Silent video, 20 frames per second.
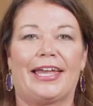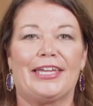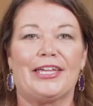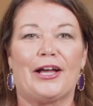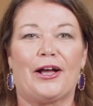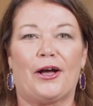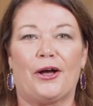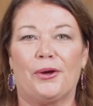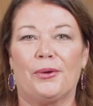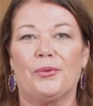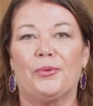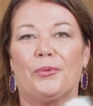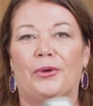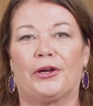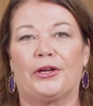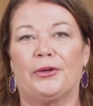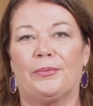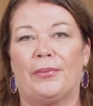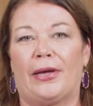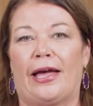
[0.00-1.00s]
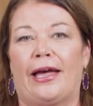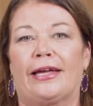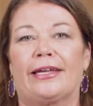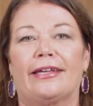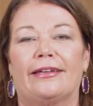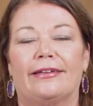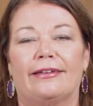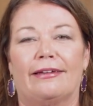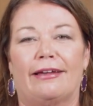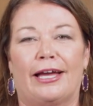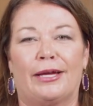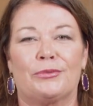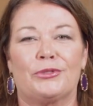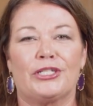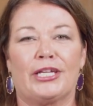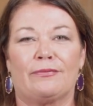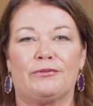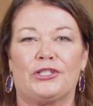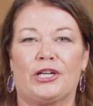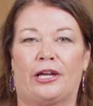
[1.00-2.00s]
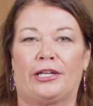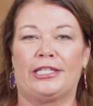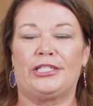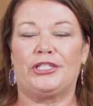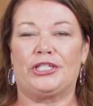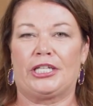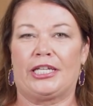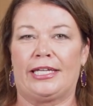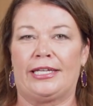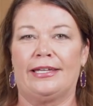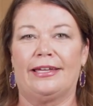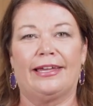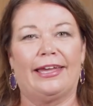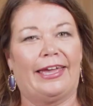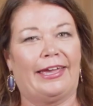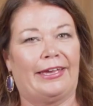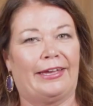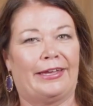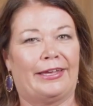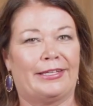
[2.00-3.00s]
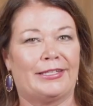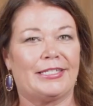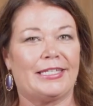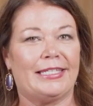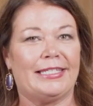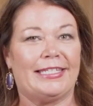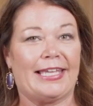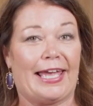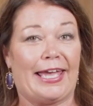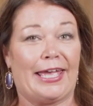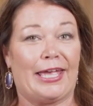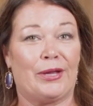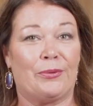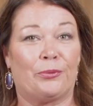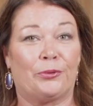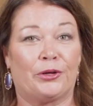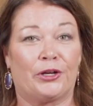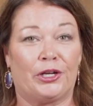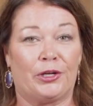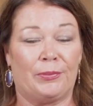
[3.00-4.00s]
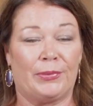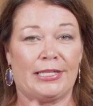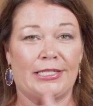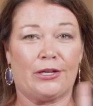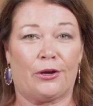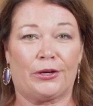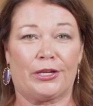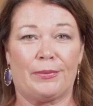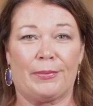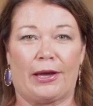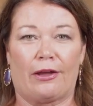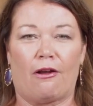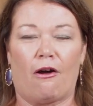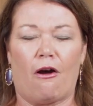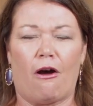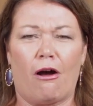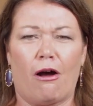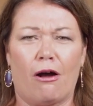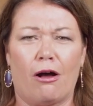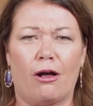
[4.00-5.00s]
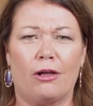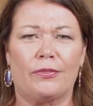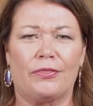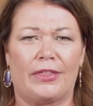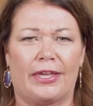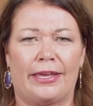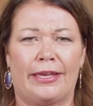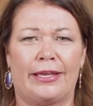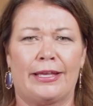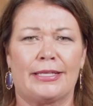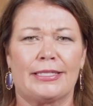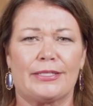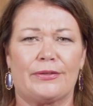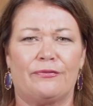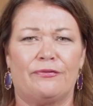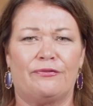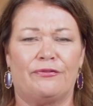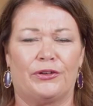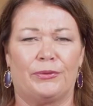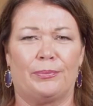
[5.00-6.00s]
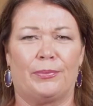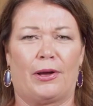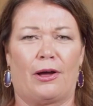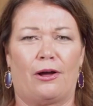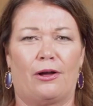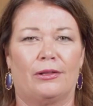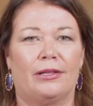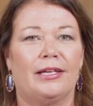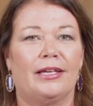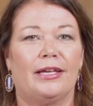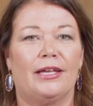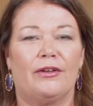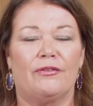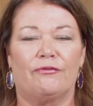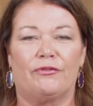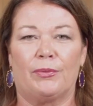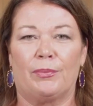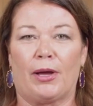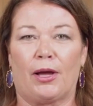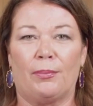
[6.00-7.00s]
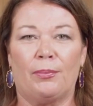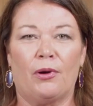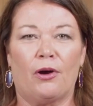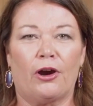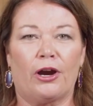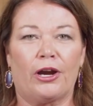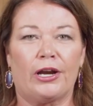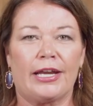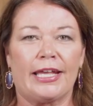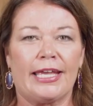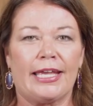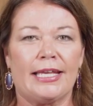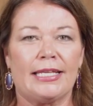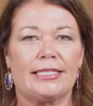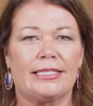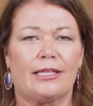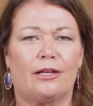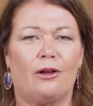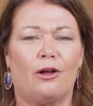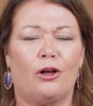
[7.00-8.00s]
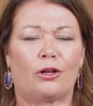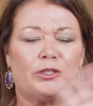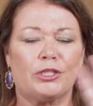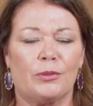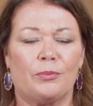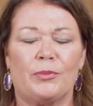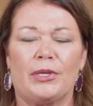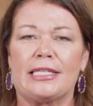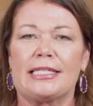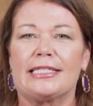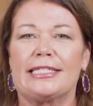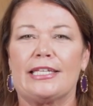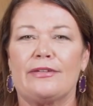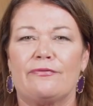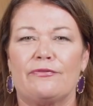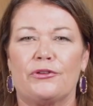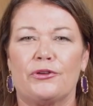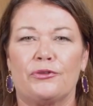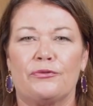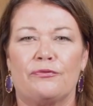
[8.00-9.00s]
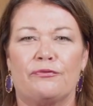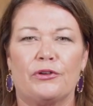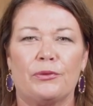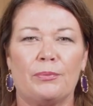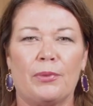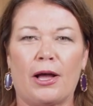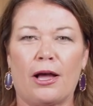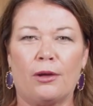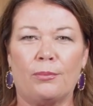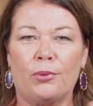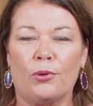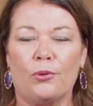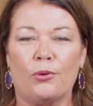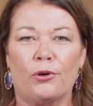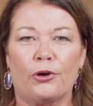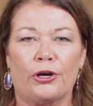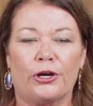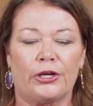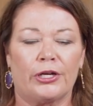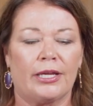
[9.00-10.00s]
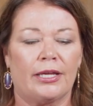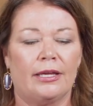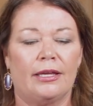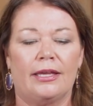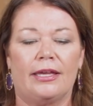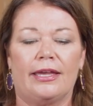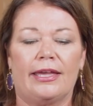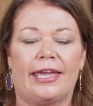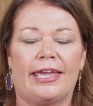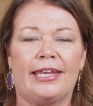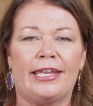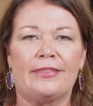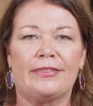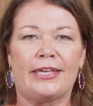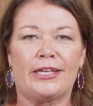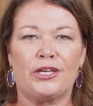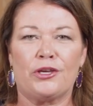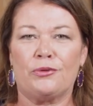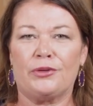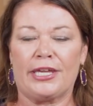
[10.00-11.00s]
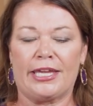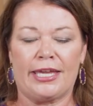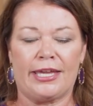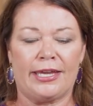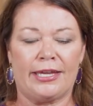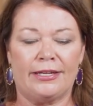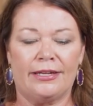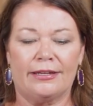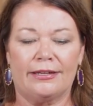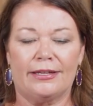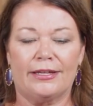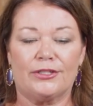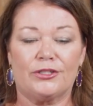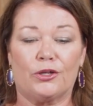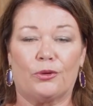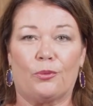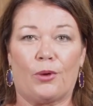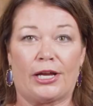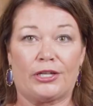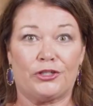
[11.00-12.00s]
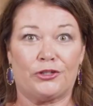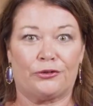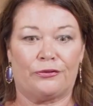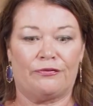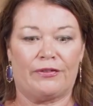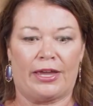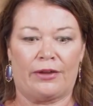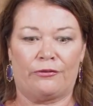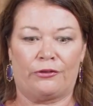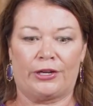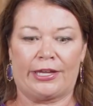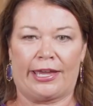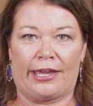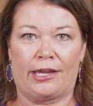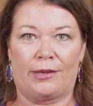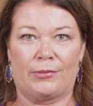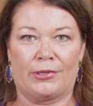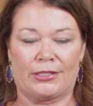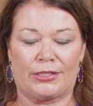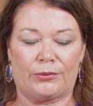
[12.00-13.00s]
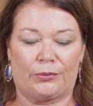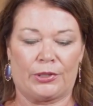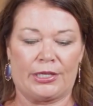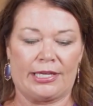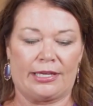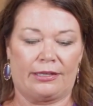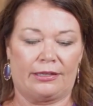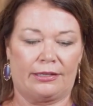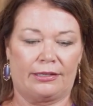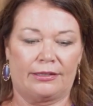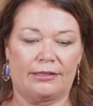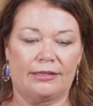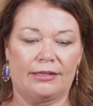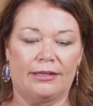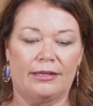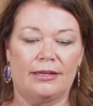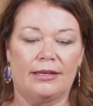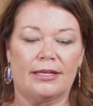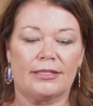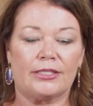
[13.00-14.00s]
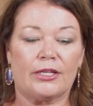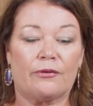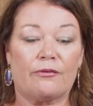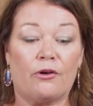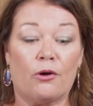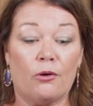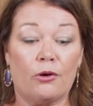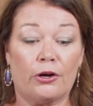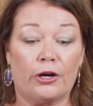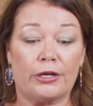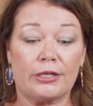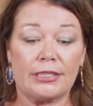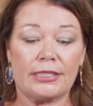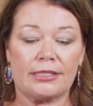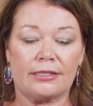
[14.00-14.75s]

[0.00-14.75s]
y'all, welcome back. I'm Chef Johnnie G, and today we're going to be talking about all things football. Football parties, the ultimate seafood football board, anything you need to watch your favorite game this weekend. So of course,